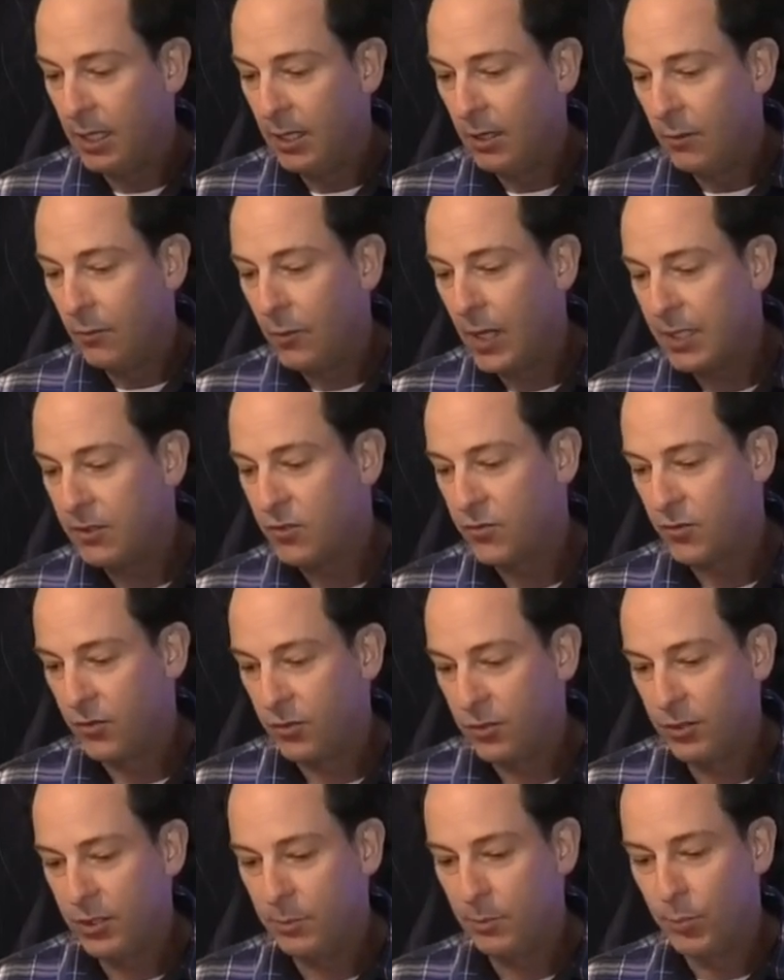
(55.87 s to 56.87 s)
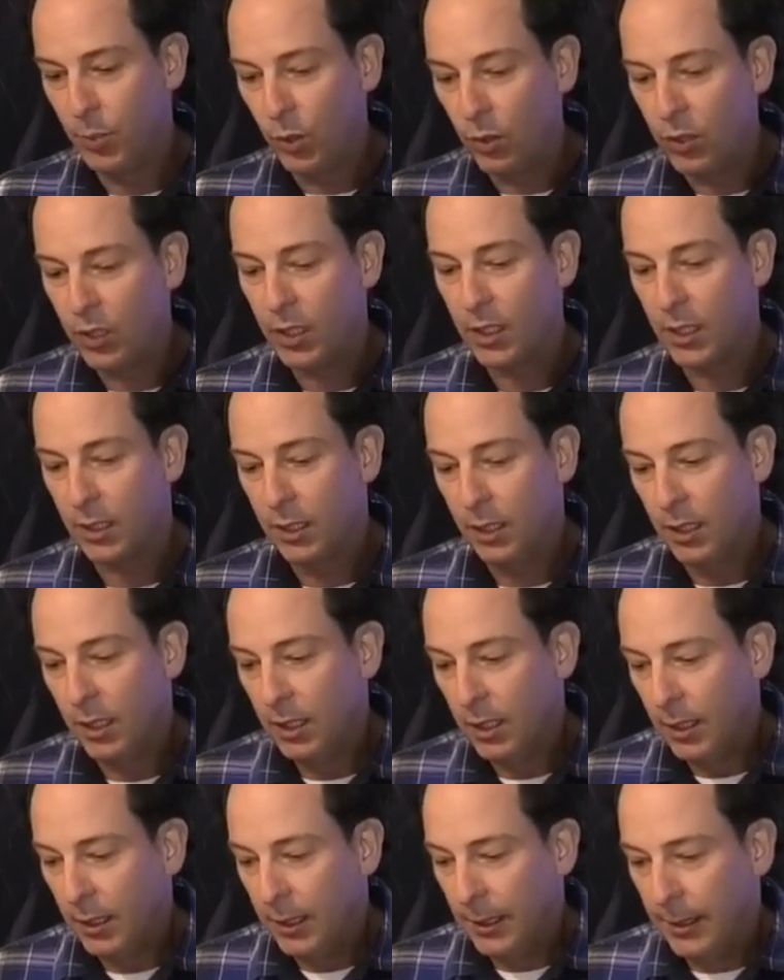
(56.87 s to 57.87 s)
When through the book,
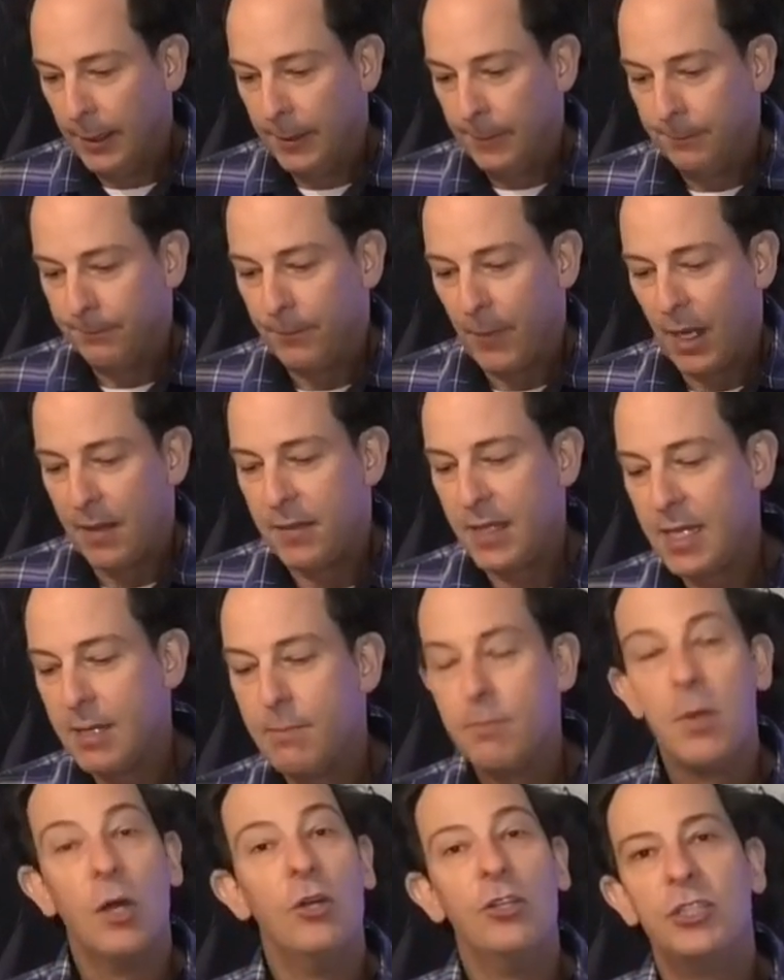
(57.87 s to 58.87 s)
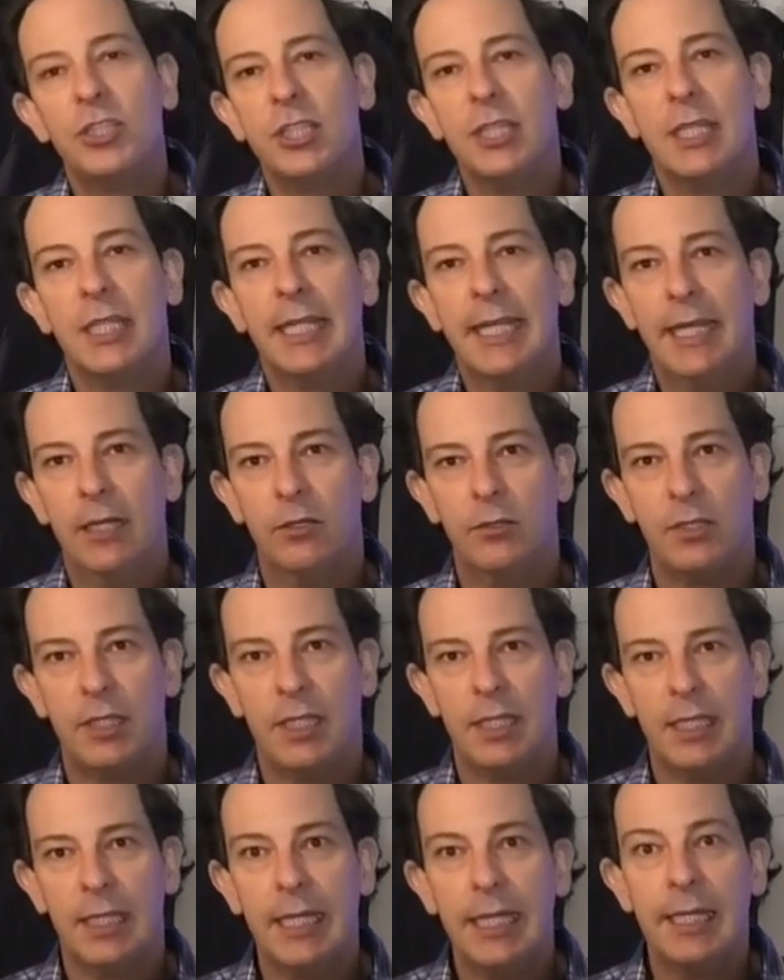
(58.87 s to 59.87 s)
The Emotionally Healthy
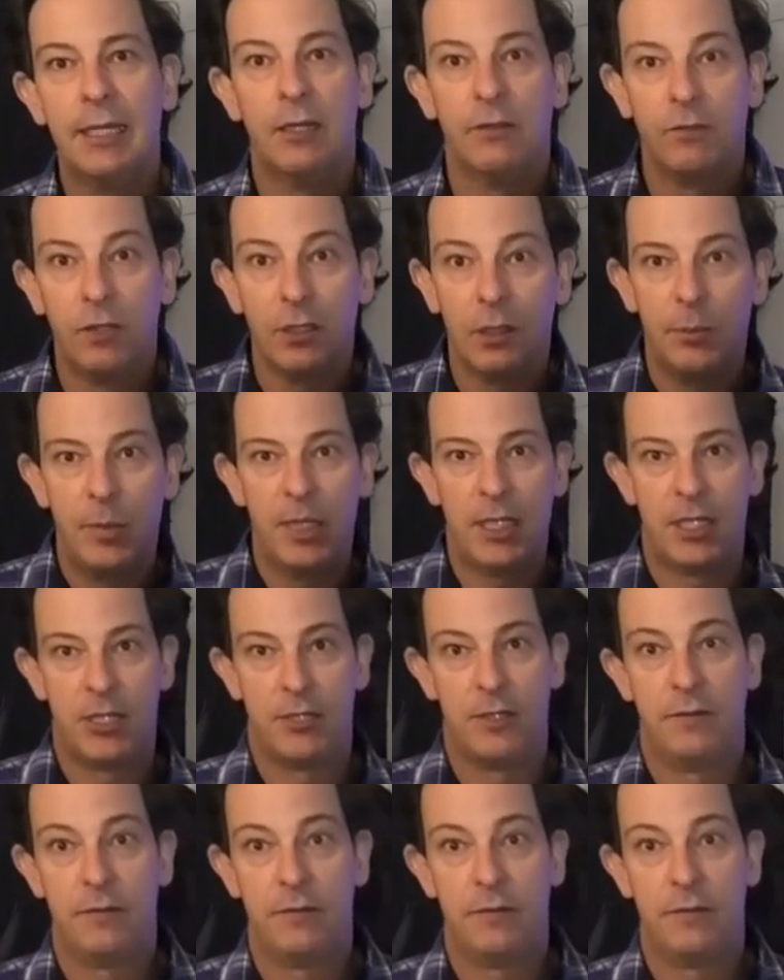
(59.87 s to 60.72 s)
Leader, I've got a picture of